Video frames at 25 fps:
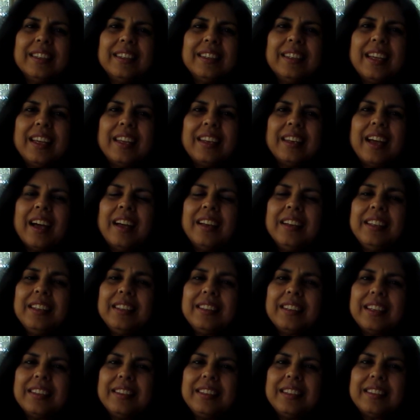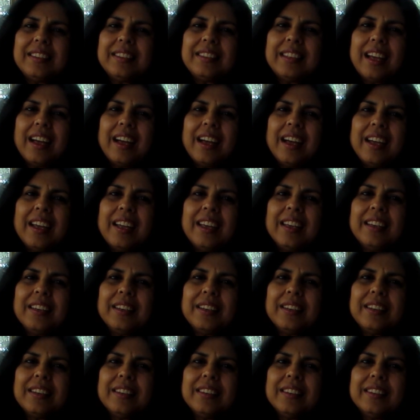then Anita Desai,
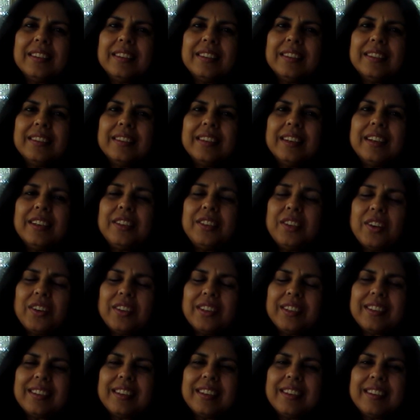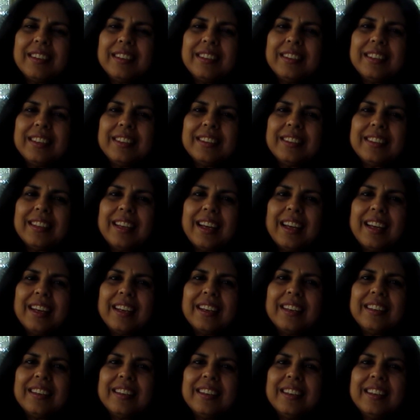her daughter Kiran
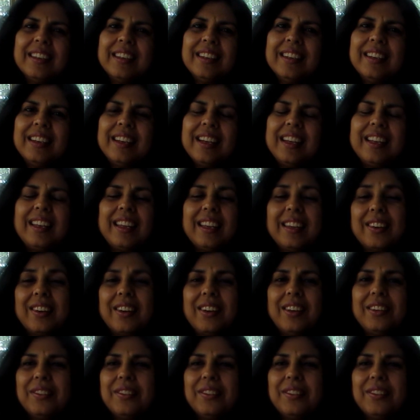Desai. I like all of